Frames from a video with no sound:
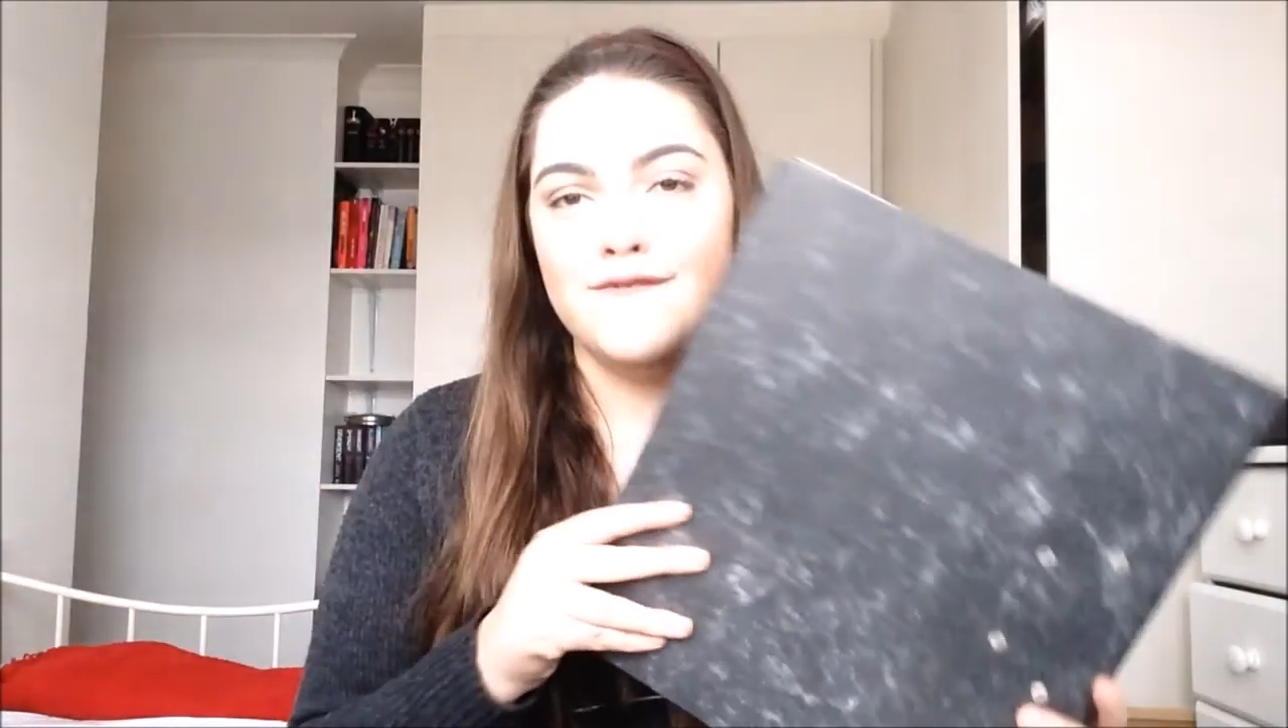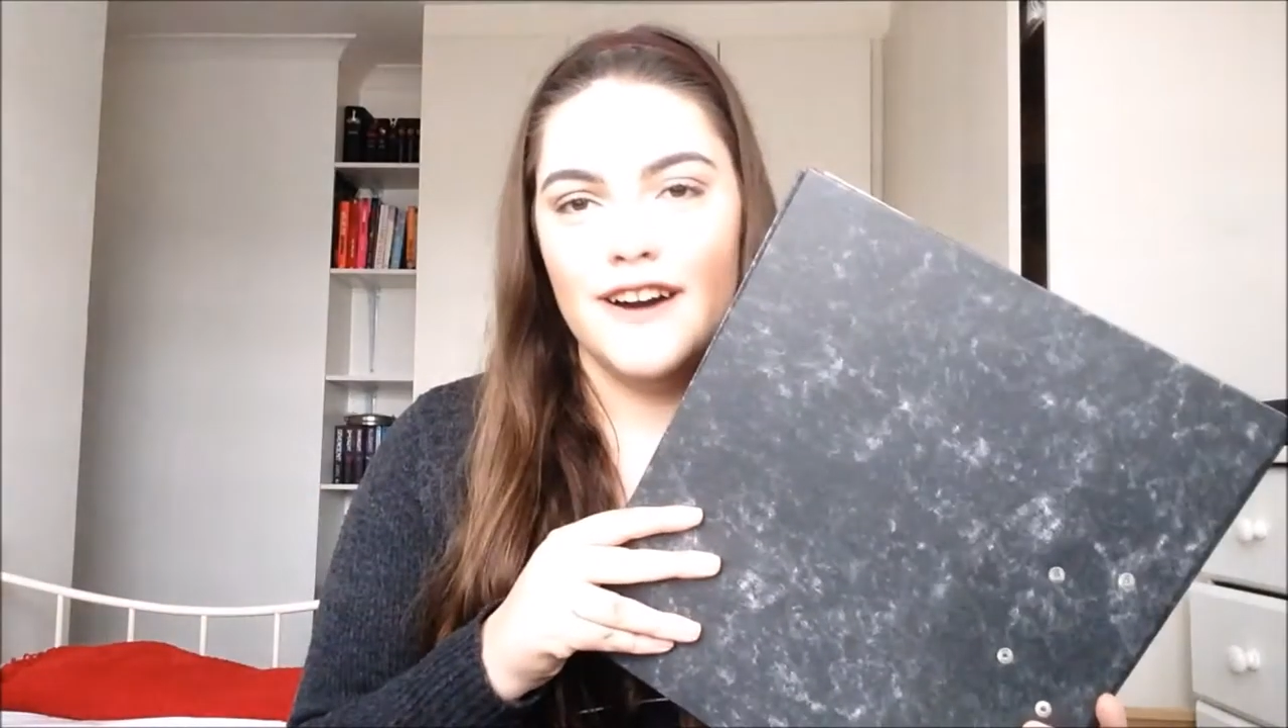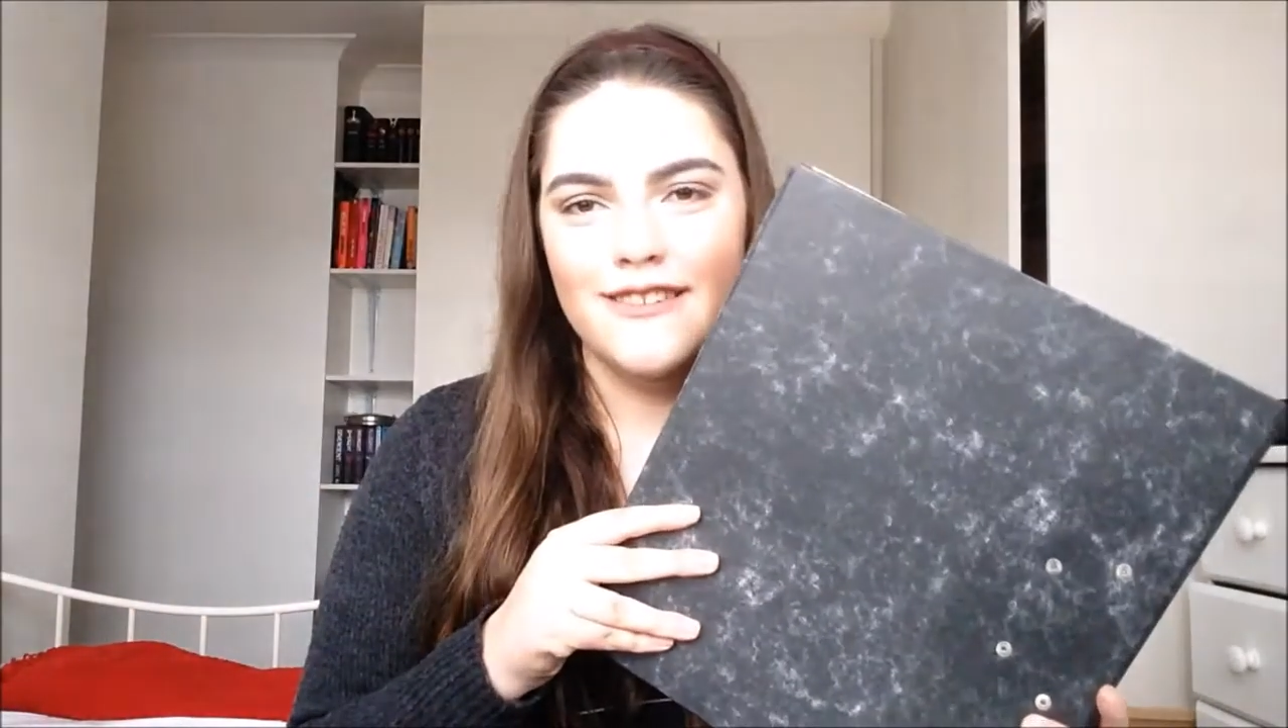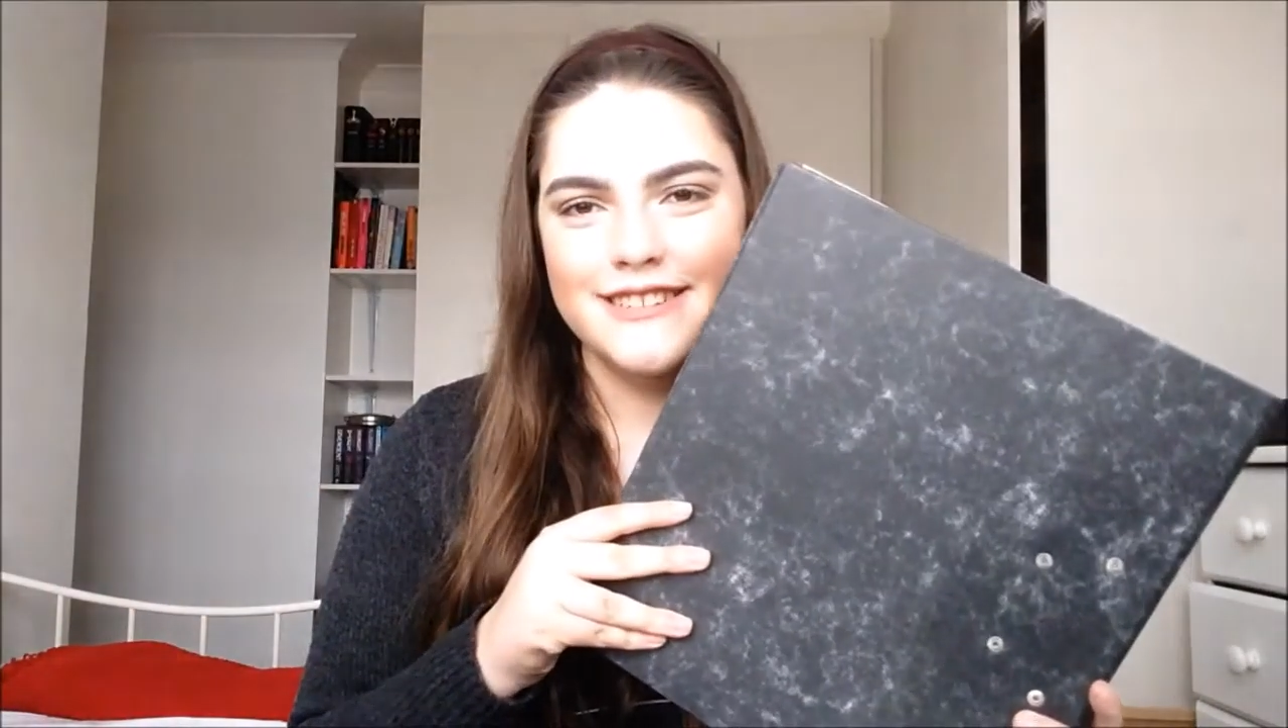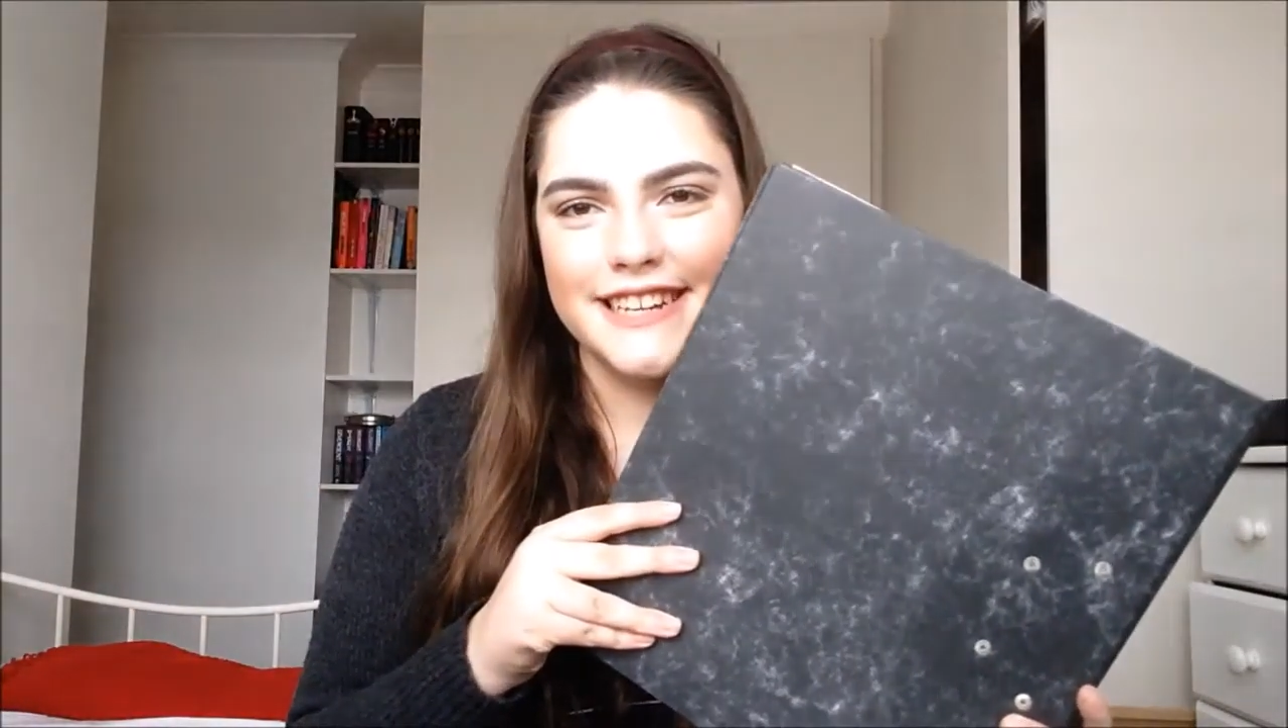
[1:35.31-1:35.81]

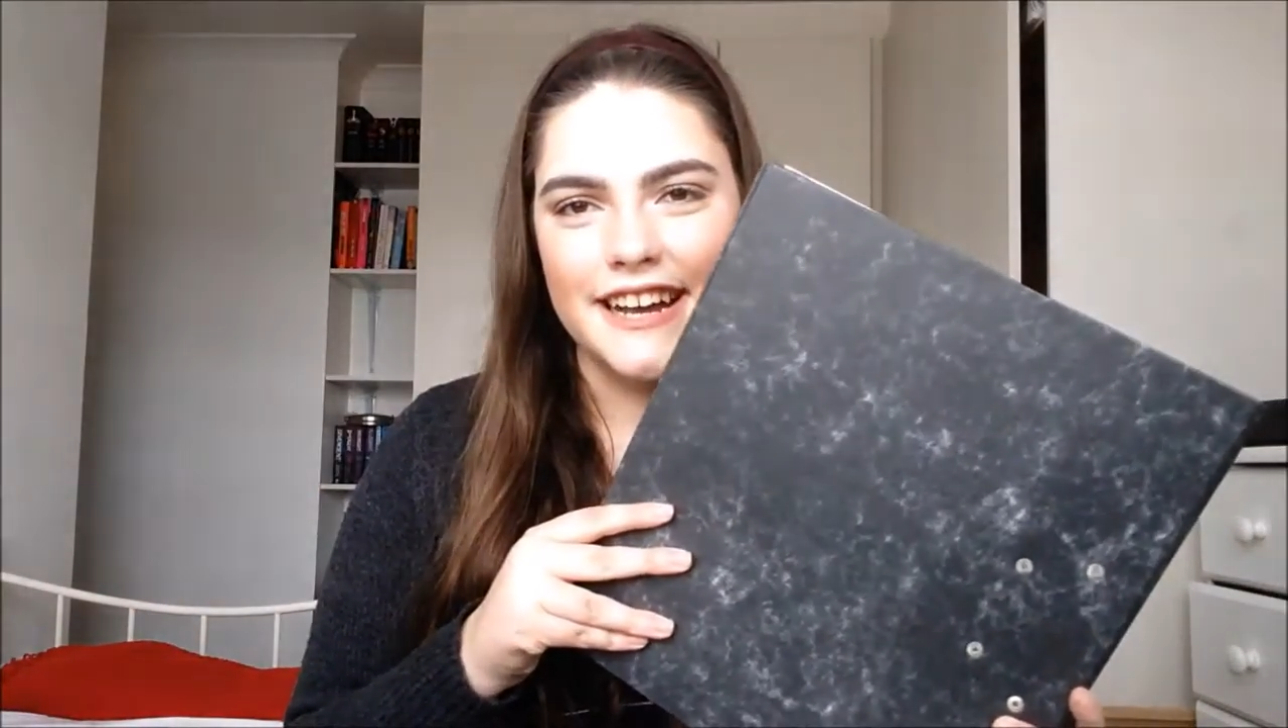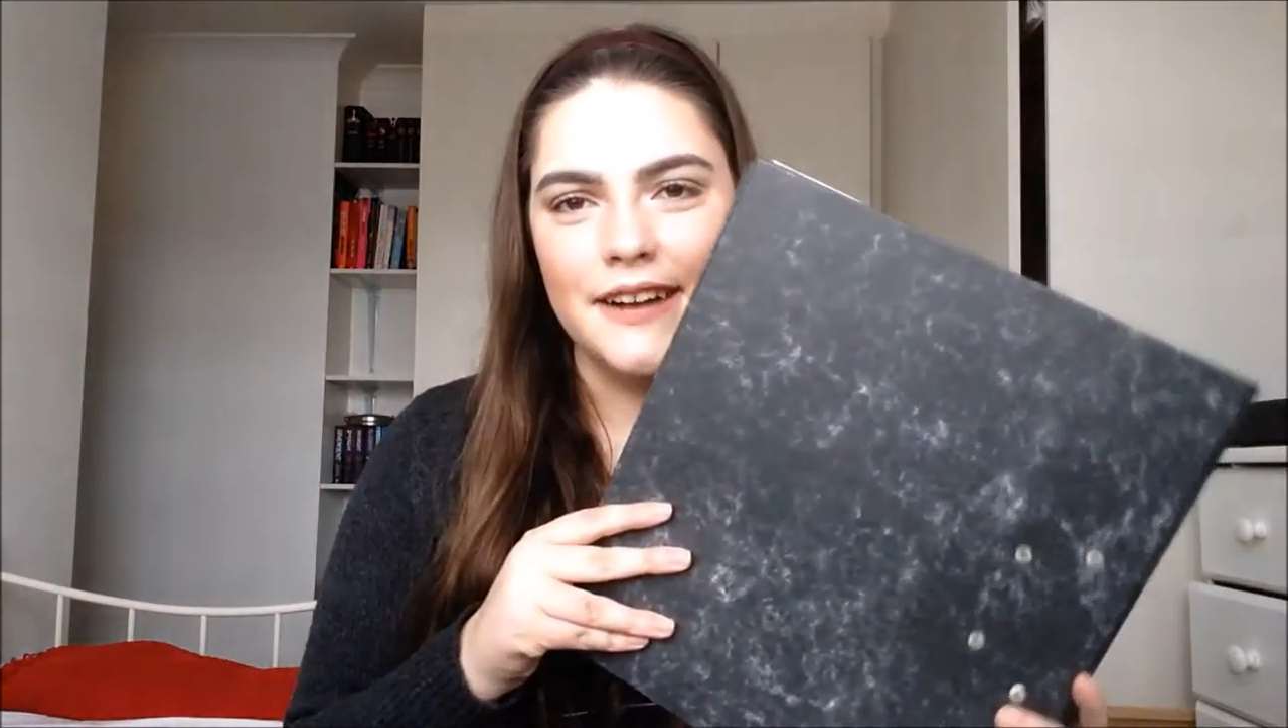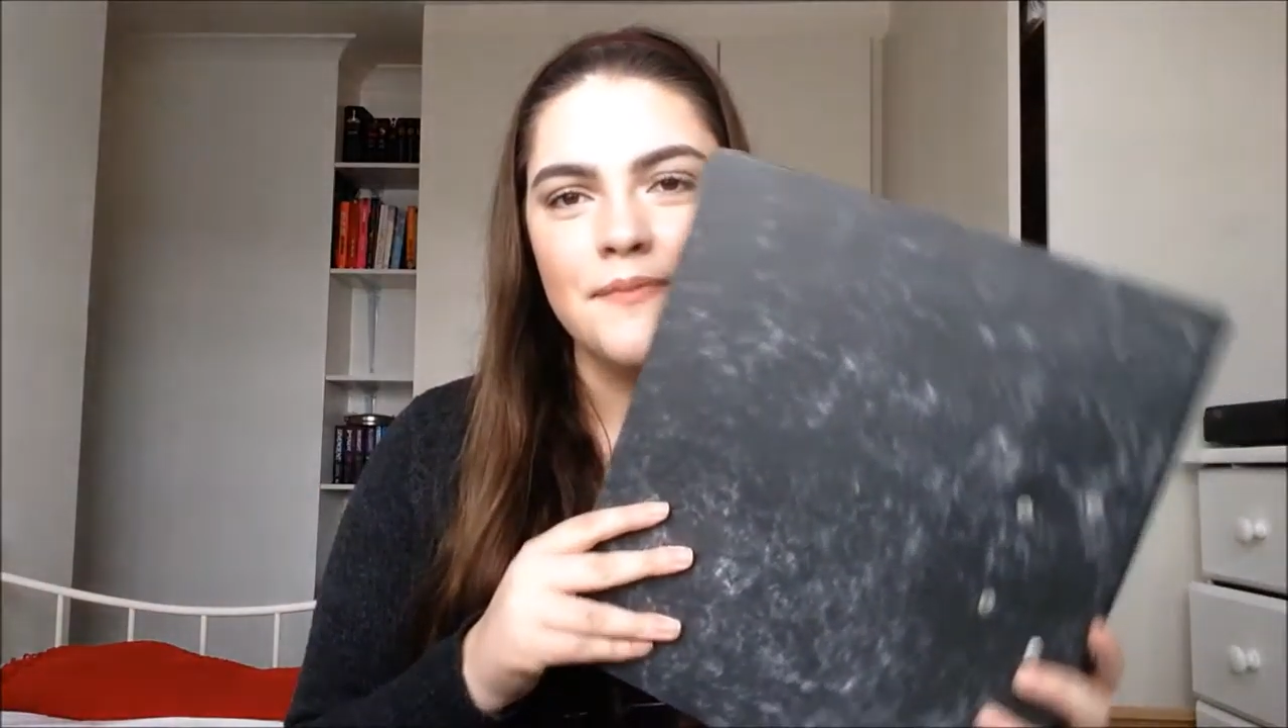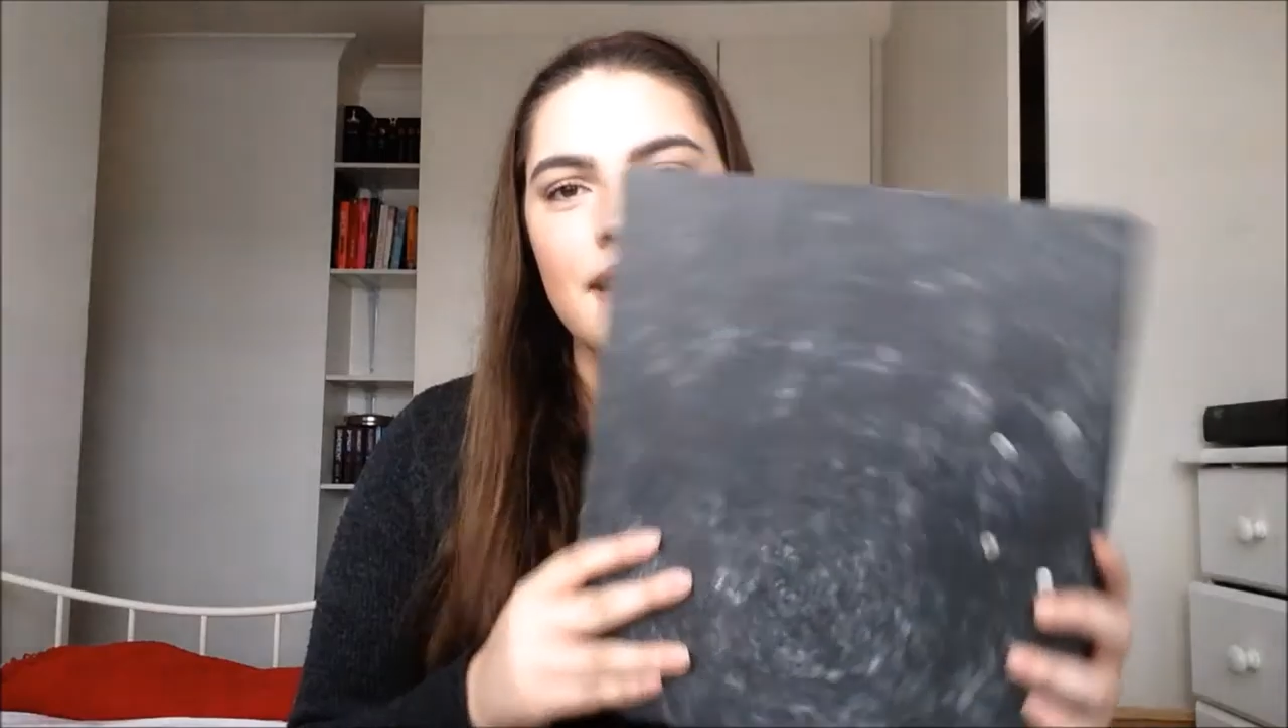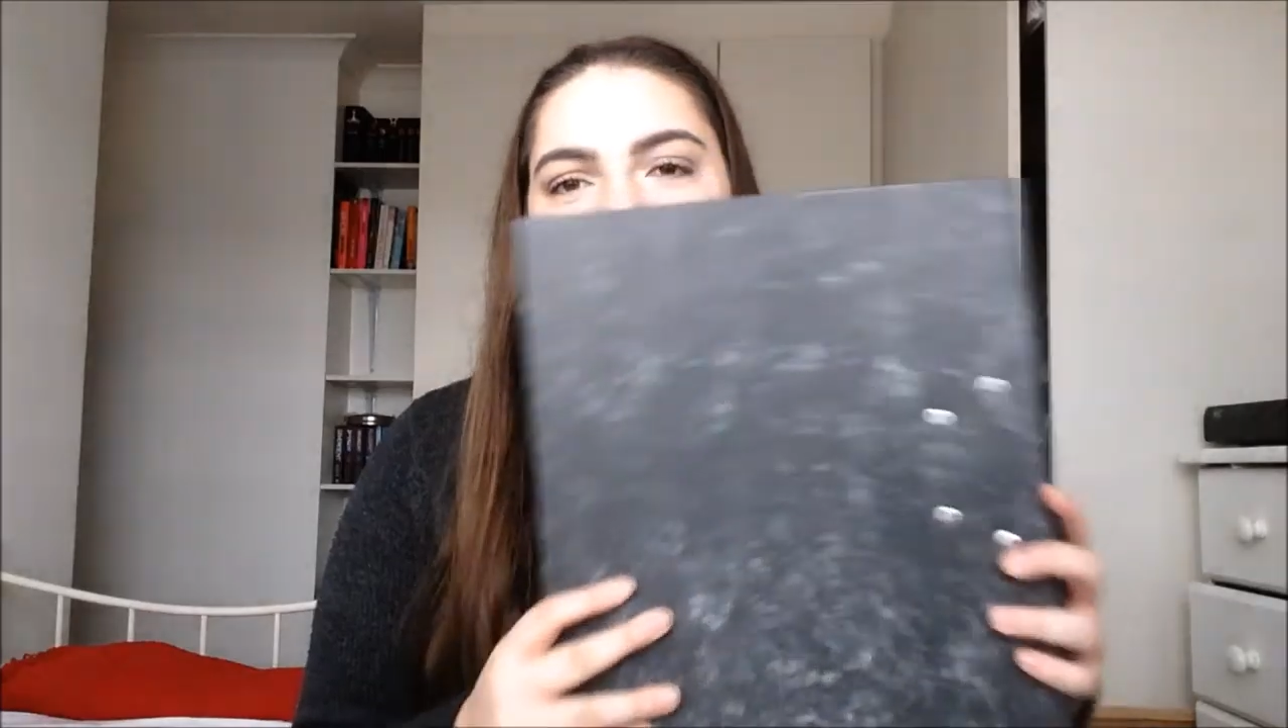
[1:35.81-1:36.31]
folder.